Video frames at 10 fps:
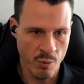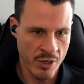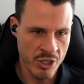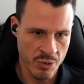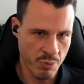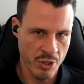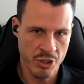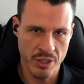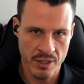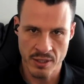we just
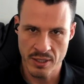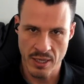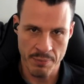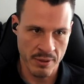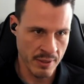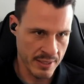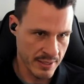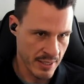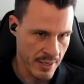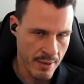pushed it to the top of the
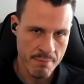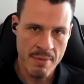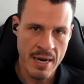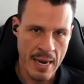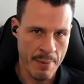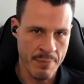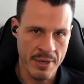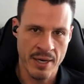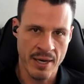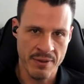list, made it happen,
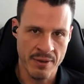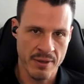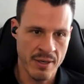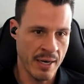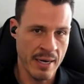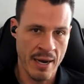and got it